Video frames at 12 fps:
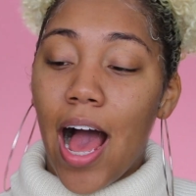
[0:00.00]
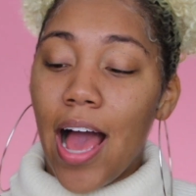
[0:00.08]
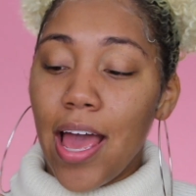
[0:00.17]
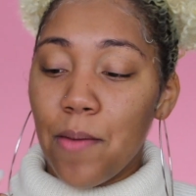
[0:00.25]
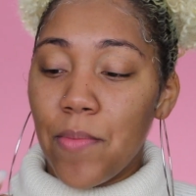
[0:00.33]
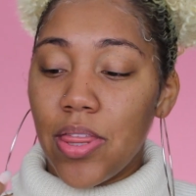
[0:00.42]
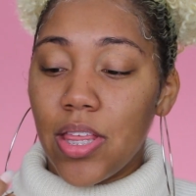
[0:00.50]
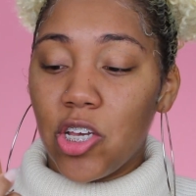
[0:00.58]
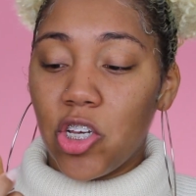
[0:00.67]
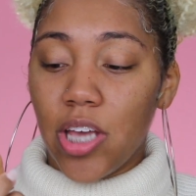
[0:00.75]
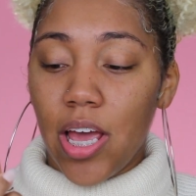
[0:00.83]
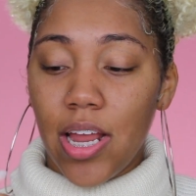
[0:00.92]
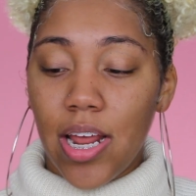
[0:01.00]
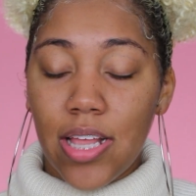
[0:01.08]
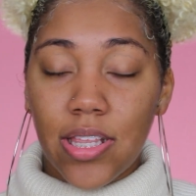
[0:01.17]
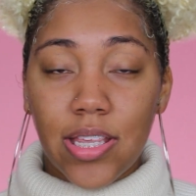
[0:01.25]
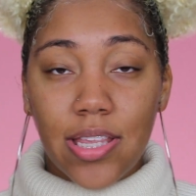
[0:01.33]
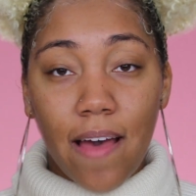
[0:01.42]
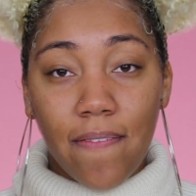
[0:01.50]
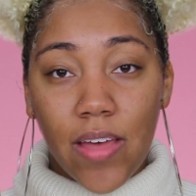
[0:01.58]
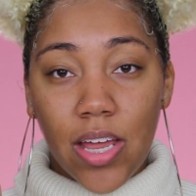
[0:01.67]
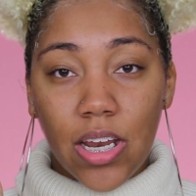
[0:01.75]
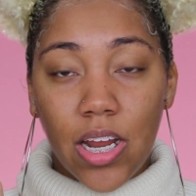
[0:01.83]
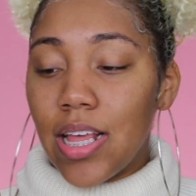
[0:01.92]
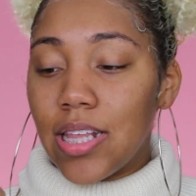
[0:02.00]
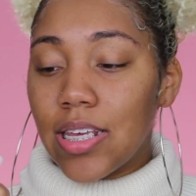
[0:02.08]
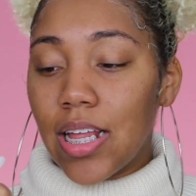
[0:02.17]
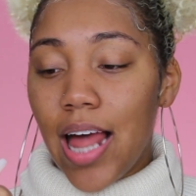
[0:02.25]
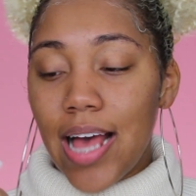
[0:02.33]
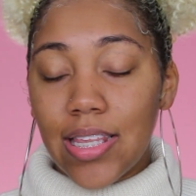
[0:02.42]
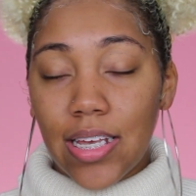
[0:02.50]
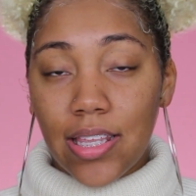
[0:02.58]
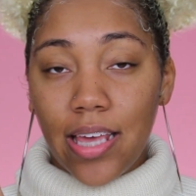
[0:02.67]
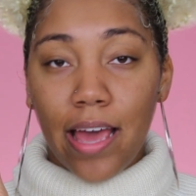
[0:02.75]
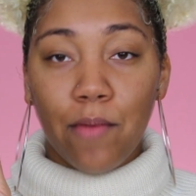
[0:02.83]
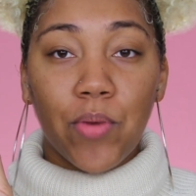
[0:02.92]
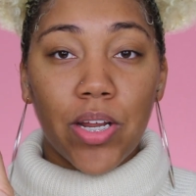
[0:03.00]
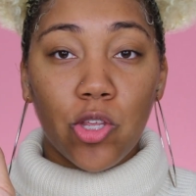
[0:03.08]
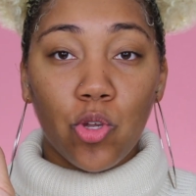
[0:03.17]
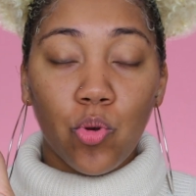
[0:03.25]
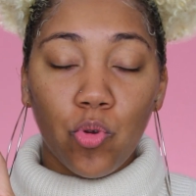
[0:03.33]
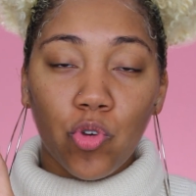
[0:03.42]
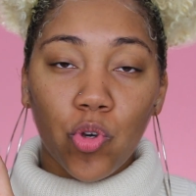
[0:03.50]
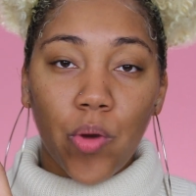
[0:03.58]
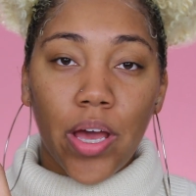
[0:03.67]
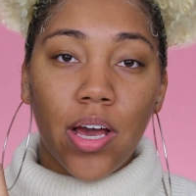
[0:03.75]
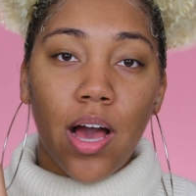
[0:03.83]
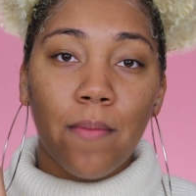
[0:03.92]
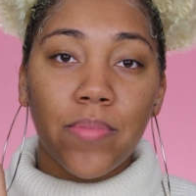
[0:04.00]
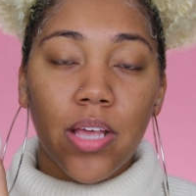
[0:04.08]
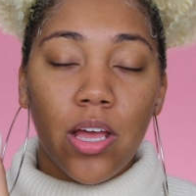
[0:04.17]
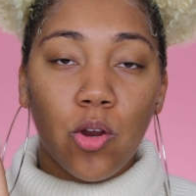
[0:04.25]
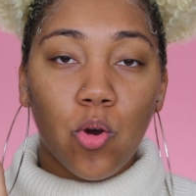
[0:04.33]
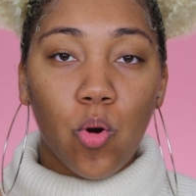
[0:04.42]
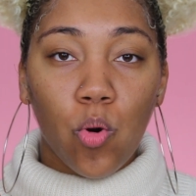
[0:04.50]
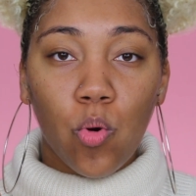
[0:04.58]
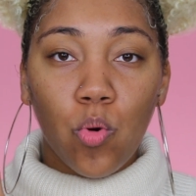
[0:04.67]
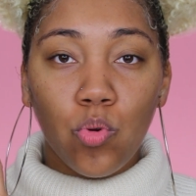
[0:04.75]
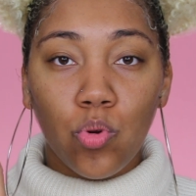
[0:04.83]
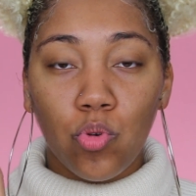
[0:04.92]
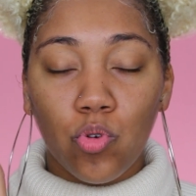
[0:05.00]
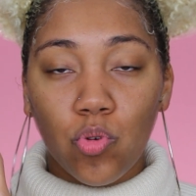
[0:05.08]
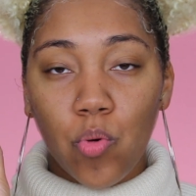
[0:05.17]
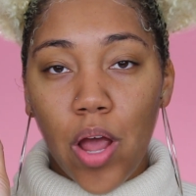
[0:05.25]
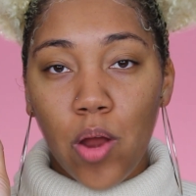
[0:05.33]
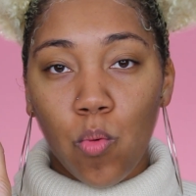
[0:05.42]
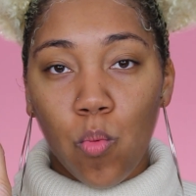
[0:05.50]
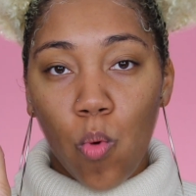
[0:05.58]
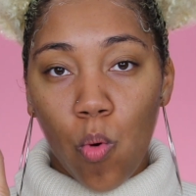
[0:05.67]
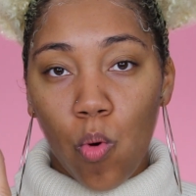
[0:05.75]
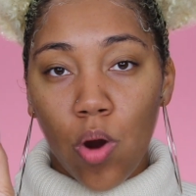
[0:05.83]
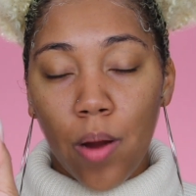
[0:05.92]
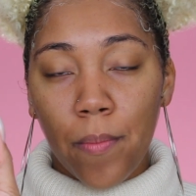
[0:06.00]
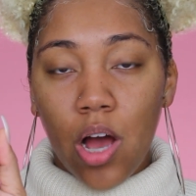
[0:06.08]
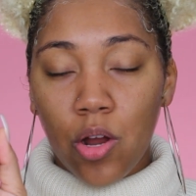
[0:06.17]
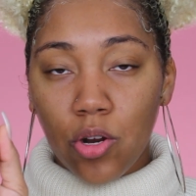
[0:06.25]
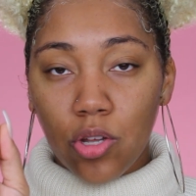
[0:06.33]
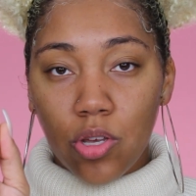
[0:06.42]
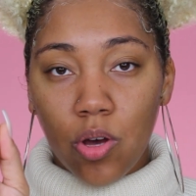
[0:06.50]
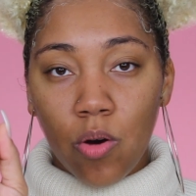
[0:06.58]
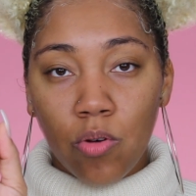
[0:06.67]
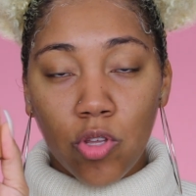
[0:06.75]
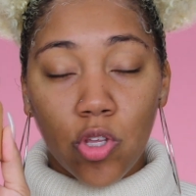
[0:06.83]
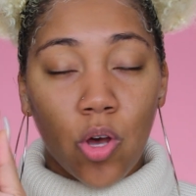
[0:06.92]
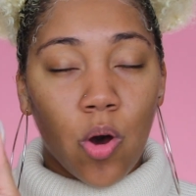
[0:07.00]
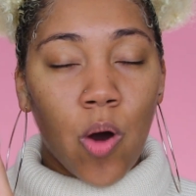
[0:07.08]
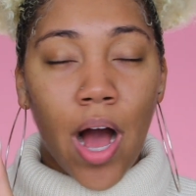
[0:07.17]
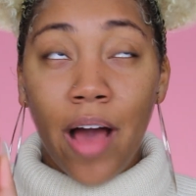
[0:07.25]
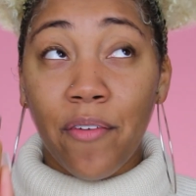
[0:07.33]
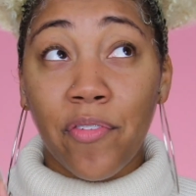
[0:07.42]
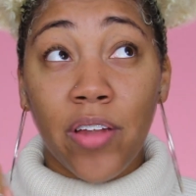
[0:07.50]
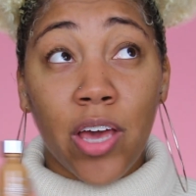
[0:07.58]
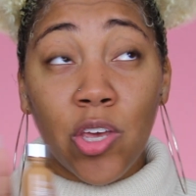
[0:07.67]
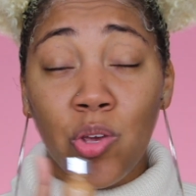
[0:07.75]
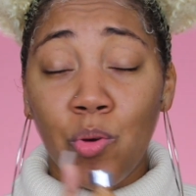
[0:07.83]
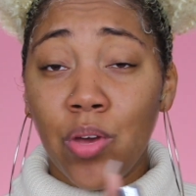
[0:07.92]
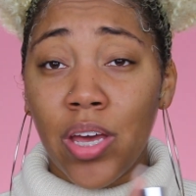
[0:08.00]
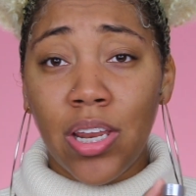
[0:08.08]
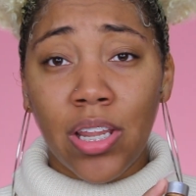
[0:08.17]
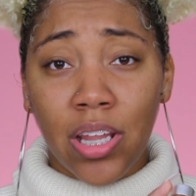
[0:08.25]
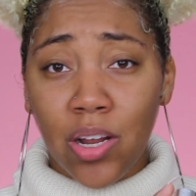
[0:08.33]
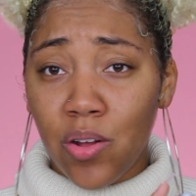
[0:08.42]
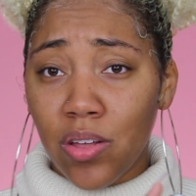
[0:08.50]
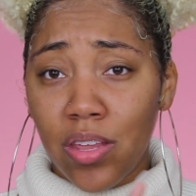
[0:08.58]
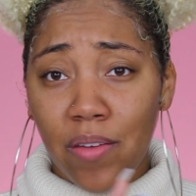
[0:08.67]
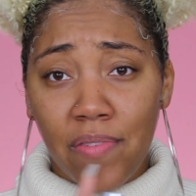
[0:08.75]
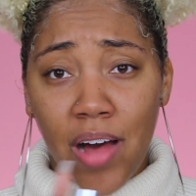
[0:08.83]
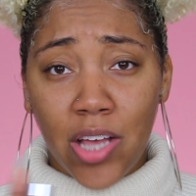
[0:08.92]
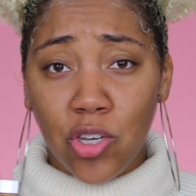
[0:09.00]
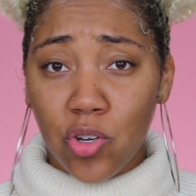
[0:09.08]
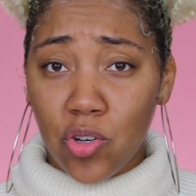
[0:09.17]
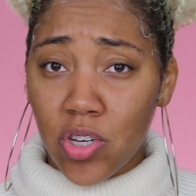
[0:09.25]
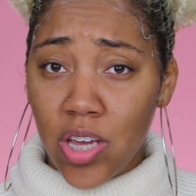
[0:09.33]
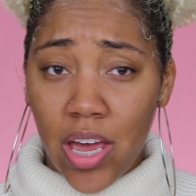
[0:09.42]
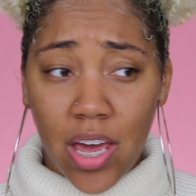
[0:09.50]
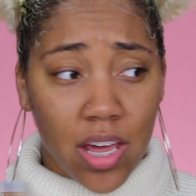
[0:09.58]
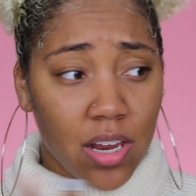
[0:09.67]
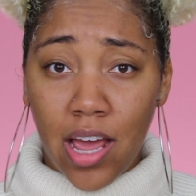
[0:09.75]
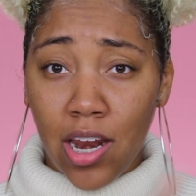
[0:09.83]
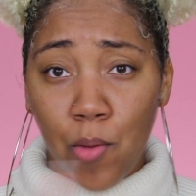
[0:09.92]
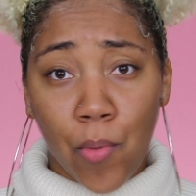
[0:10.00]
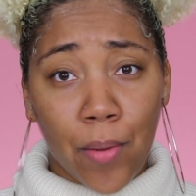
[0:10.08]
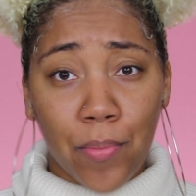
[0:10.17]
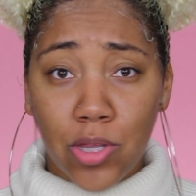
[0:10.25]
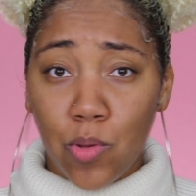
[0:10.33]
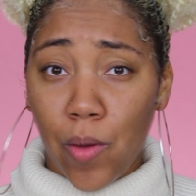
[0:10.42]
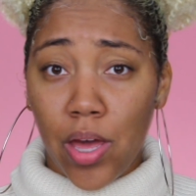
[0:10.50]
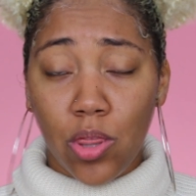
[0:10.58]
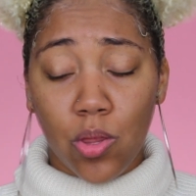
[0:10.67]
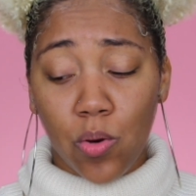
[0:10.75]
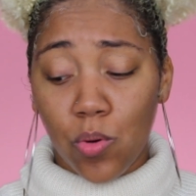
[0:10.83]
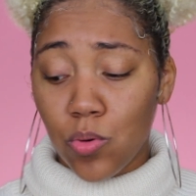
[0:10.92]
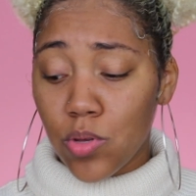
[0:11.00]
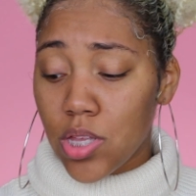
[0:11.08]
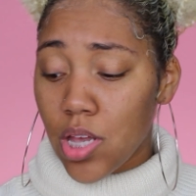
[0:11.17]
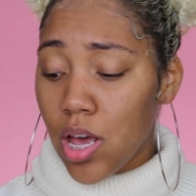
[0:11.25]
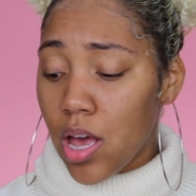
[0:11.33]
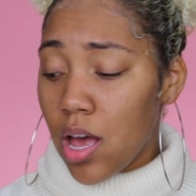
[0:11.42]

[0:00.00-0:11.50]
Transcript: I am in the shade in 7. That's classic tan, but it's neutral. It comes in cool, neutral, and warm undertones. So I feel like you can literally find your shade anywhere between those